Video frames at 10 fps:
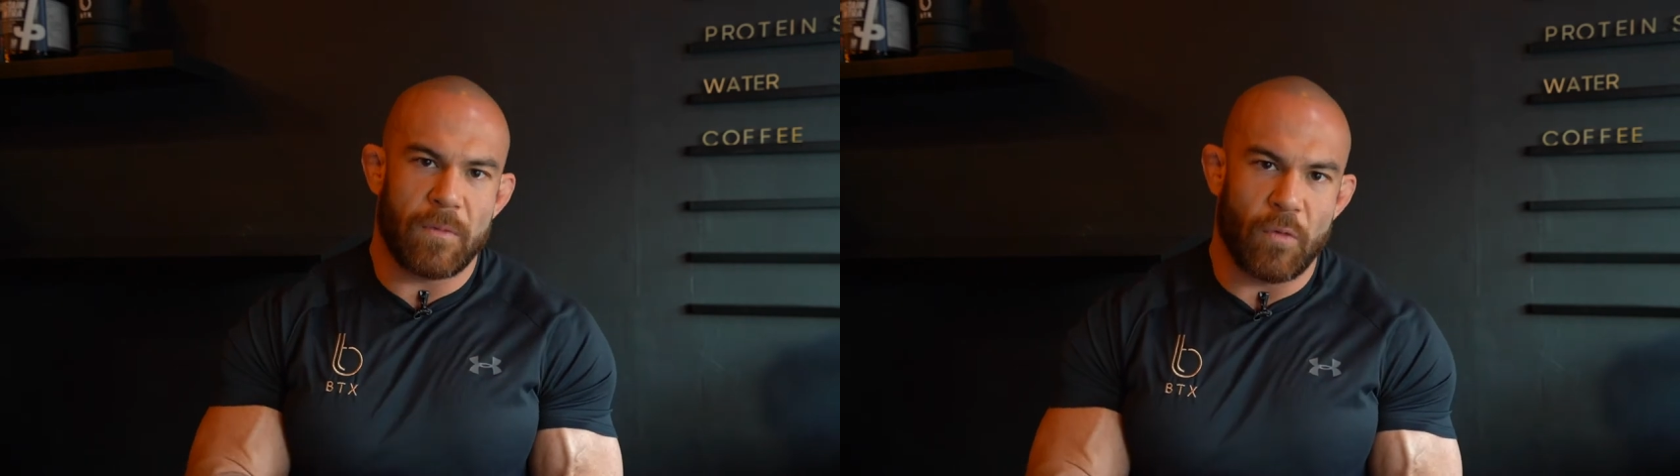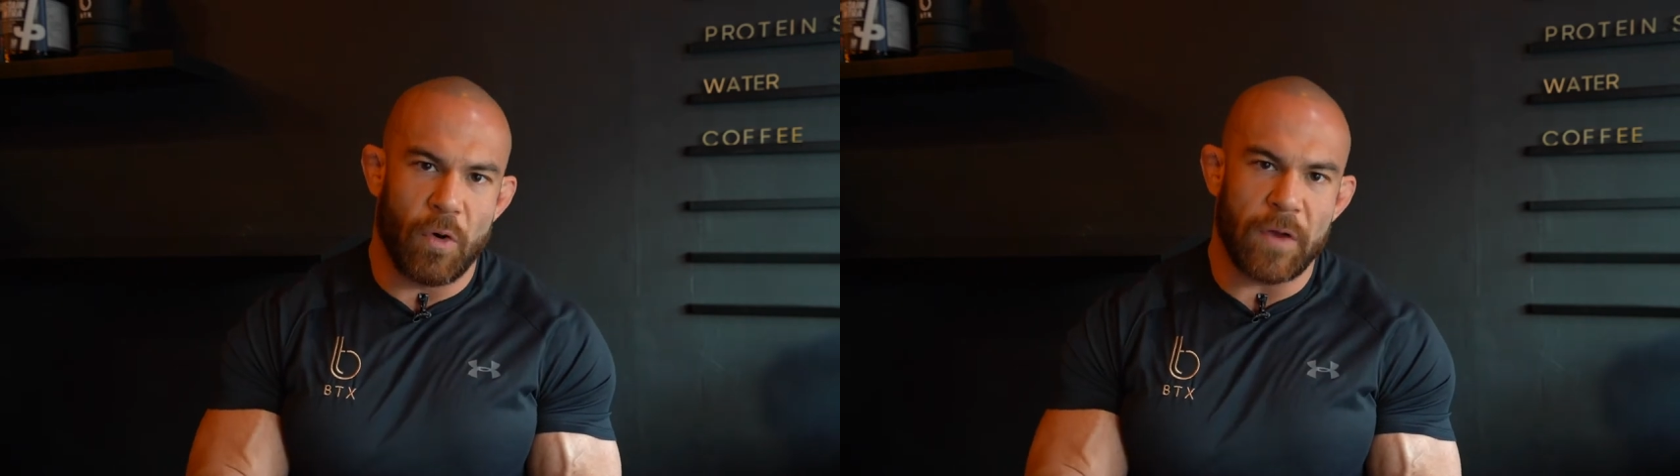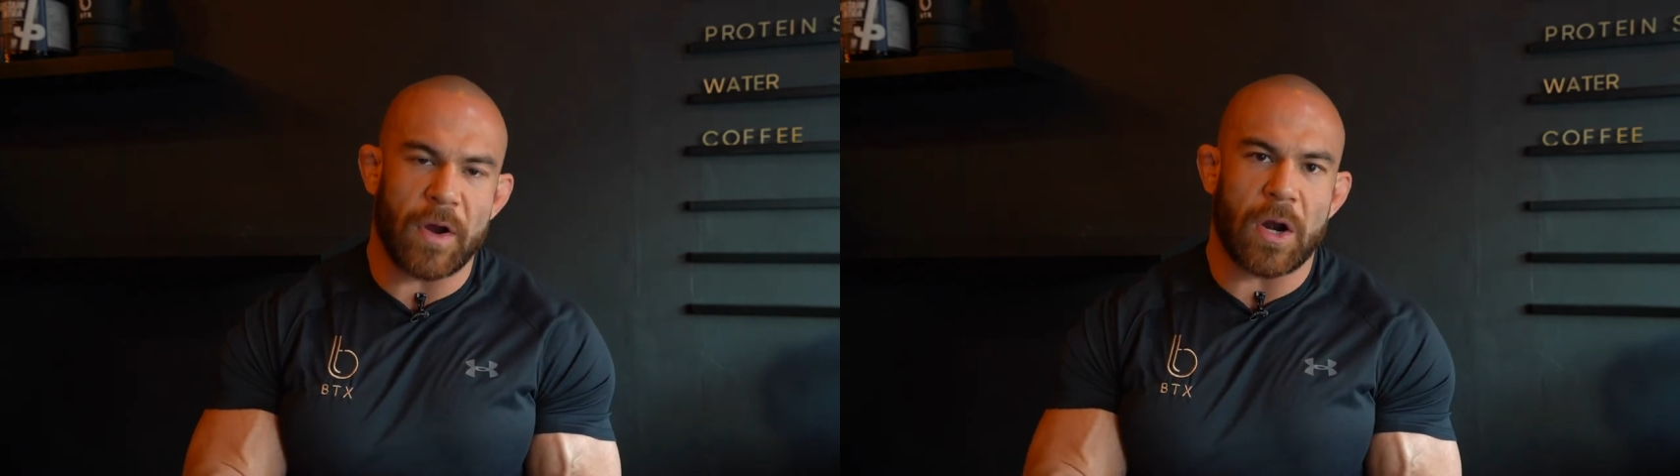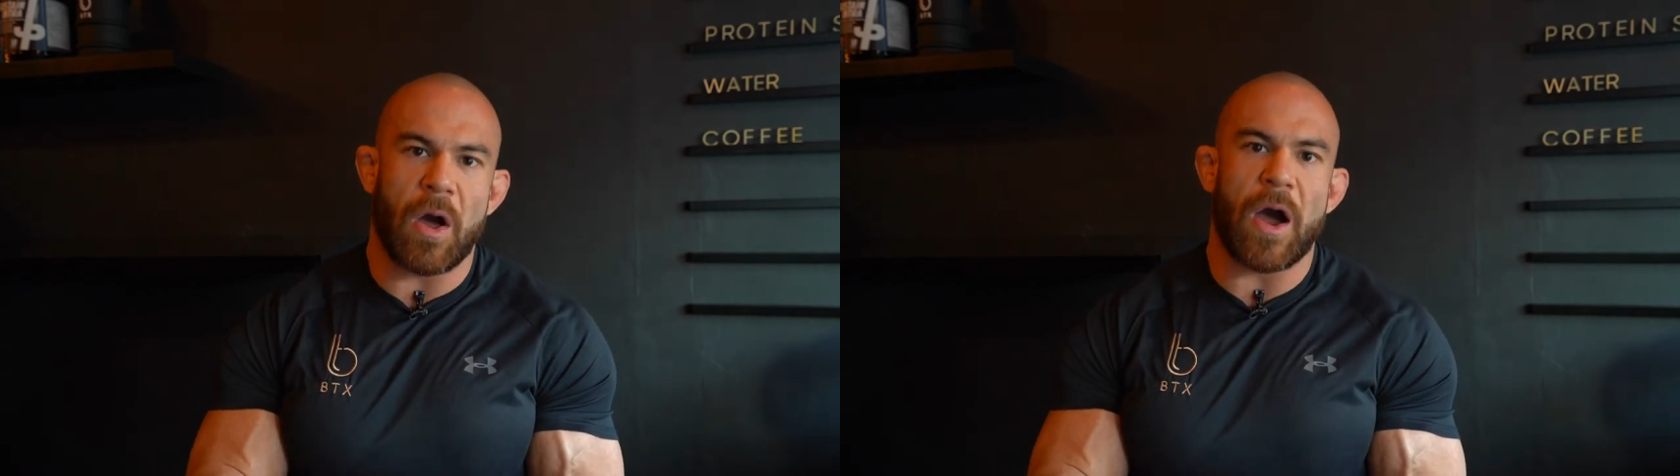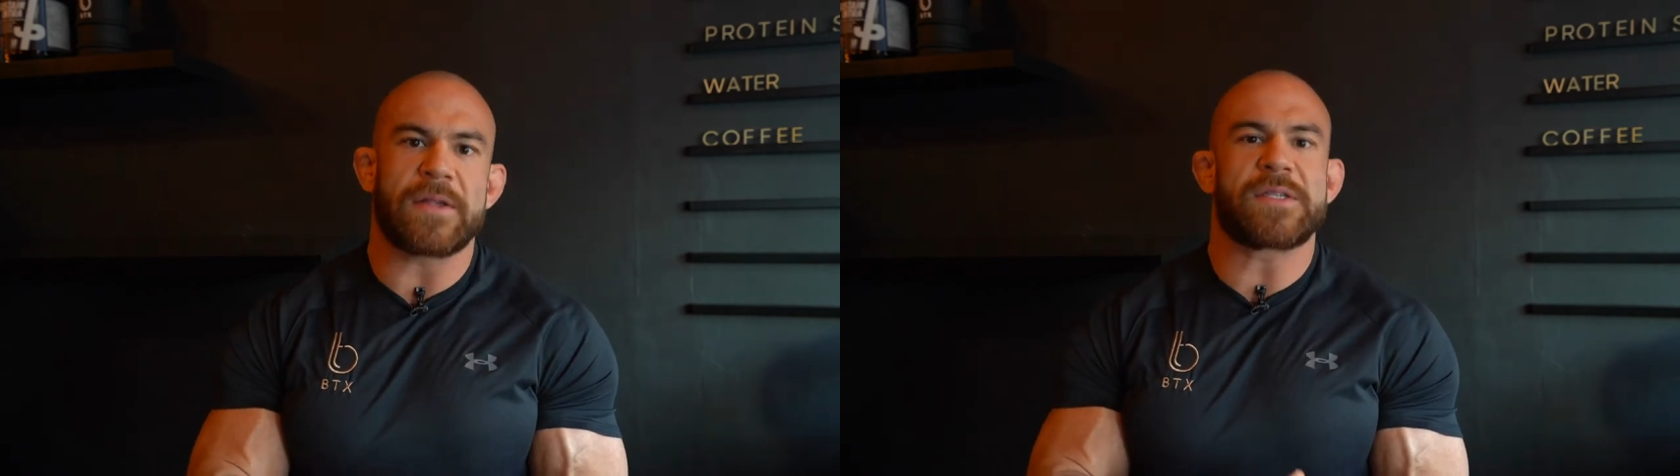All of our
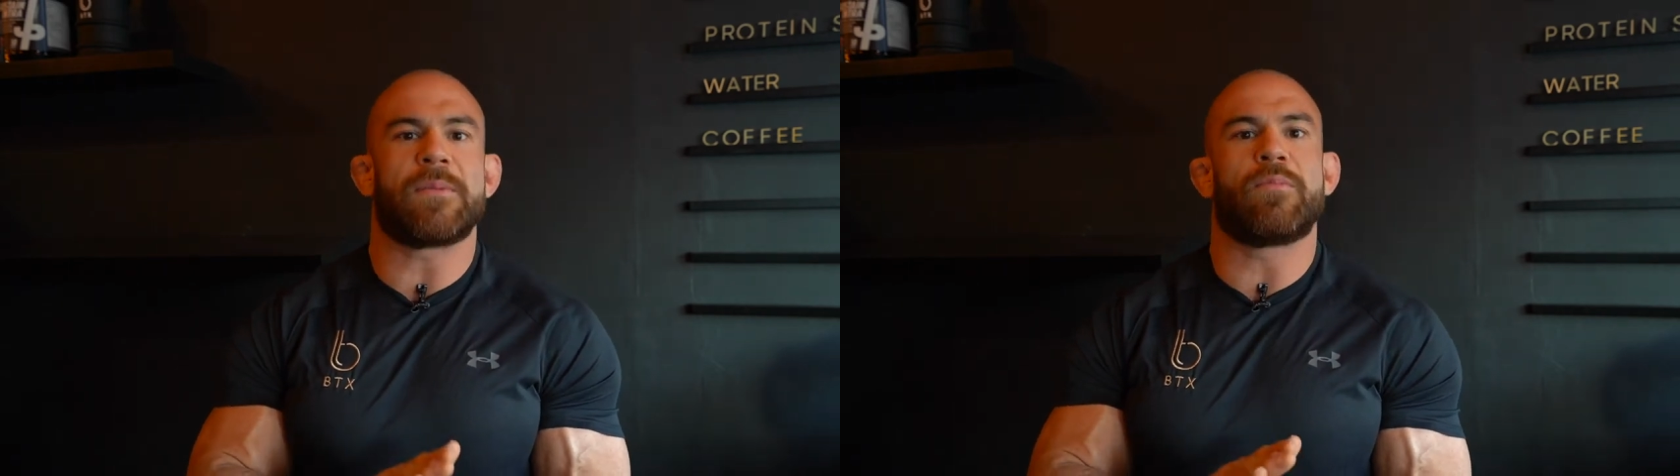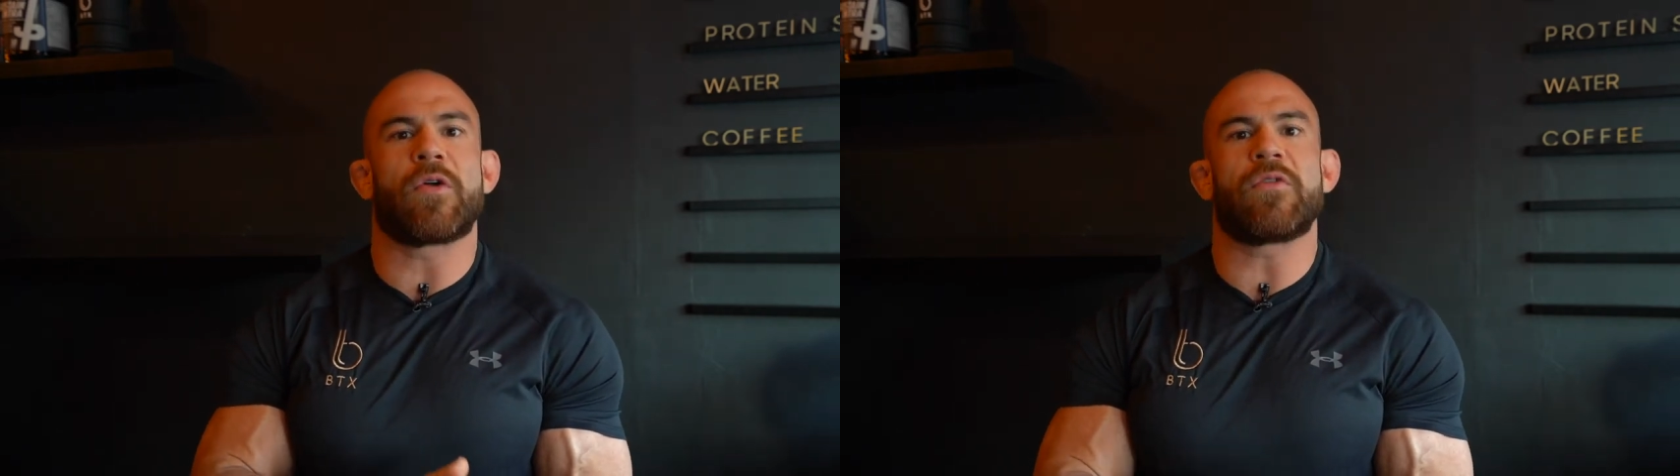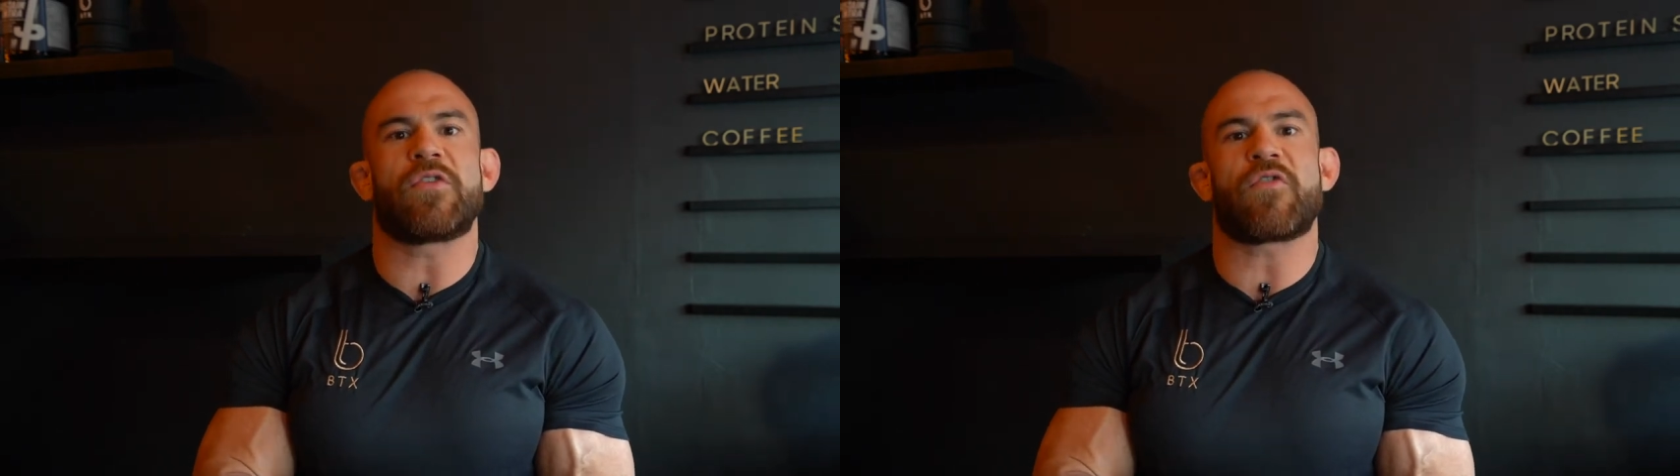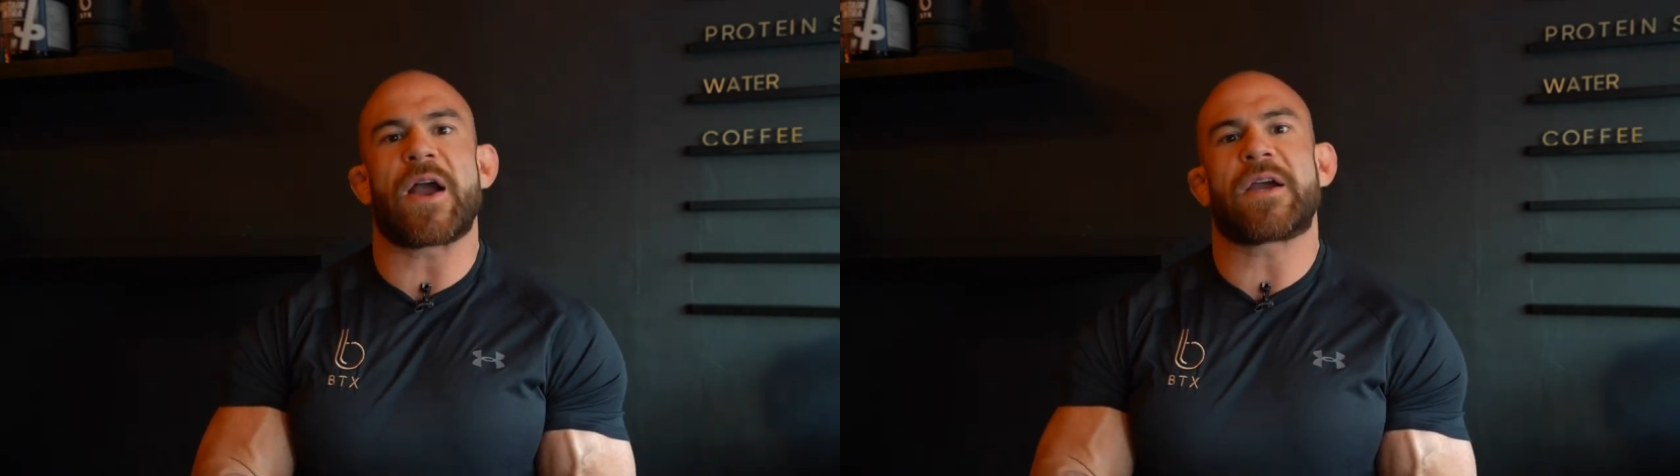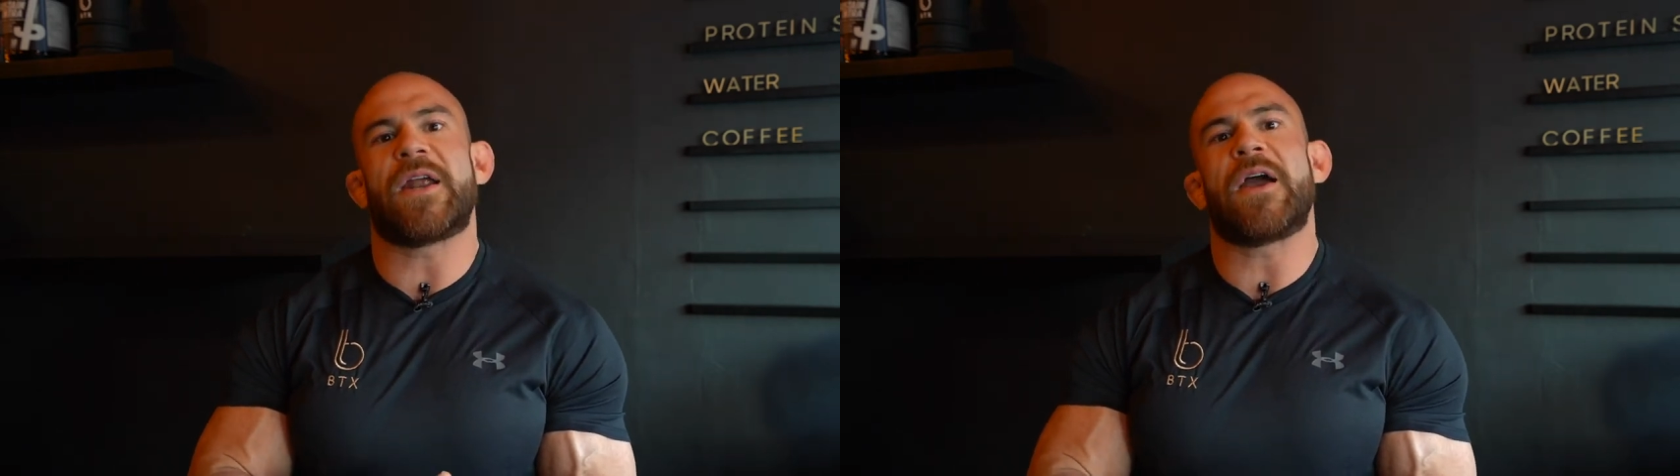clients that moderately
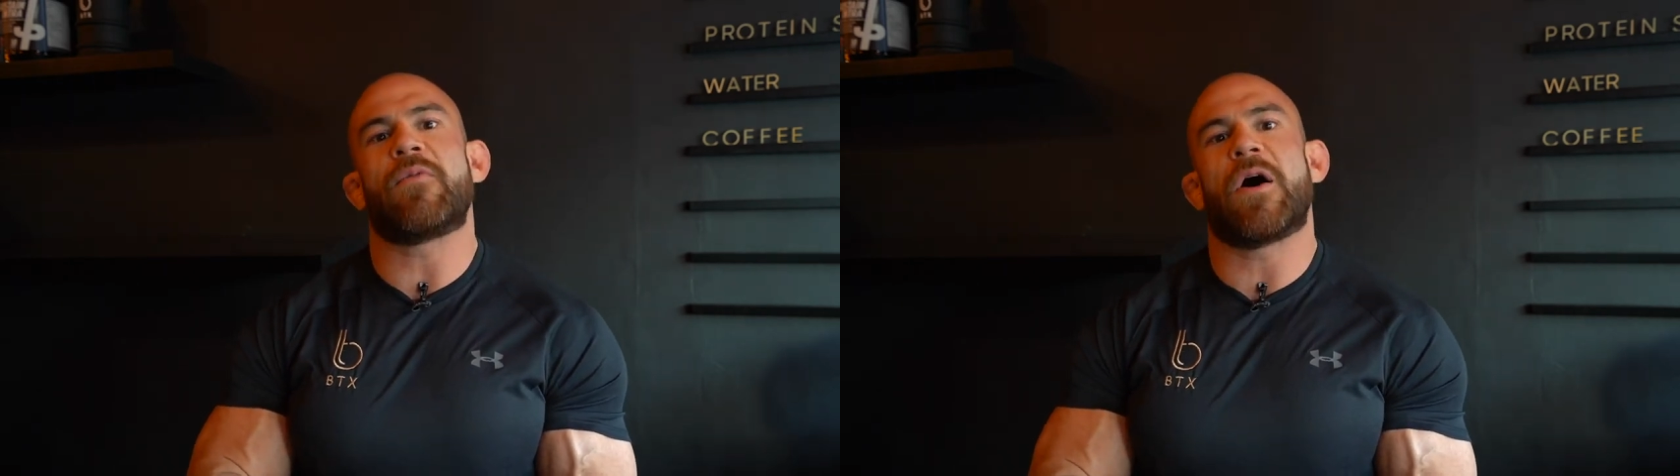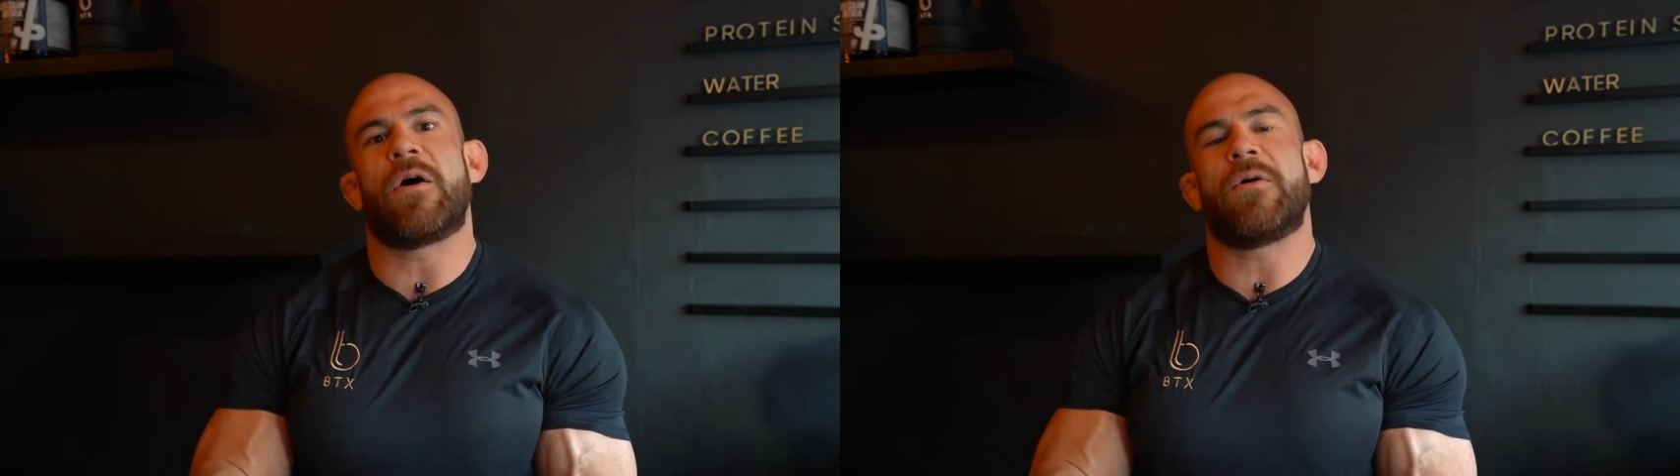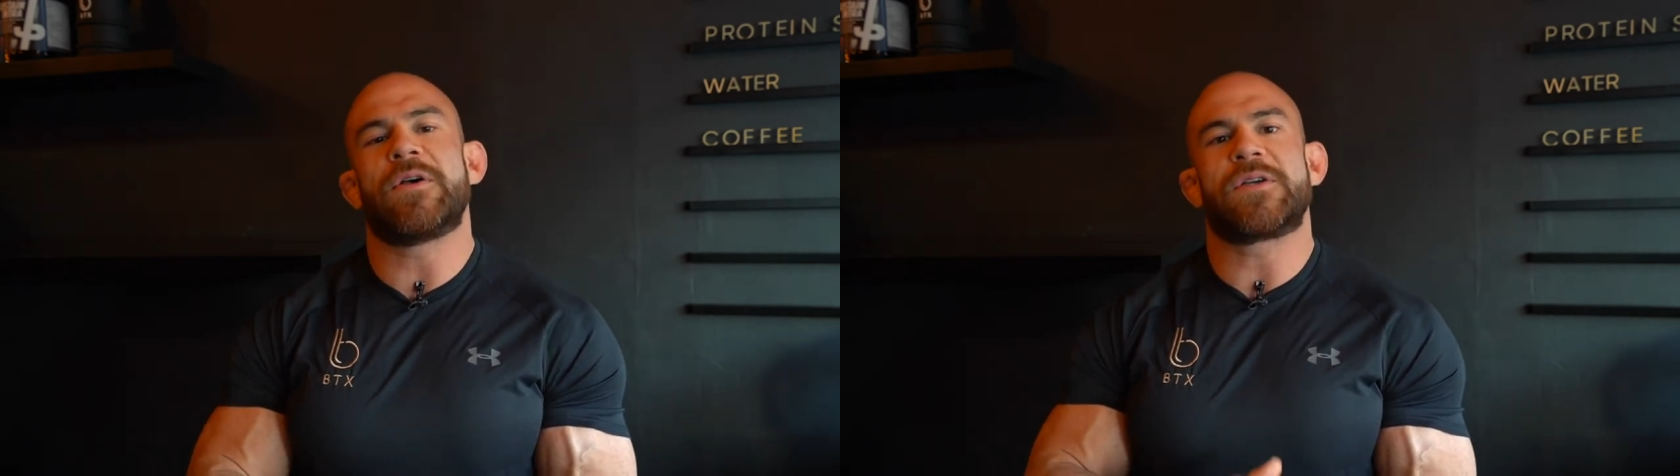drank and ate well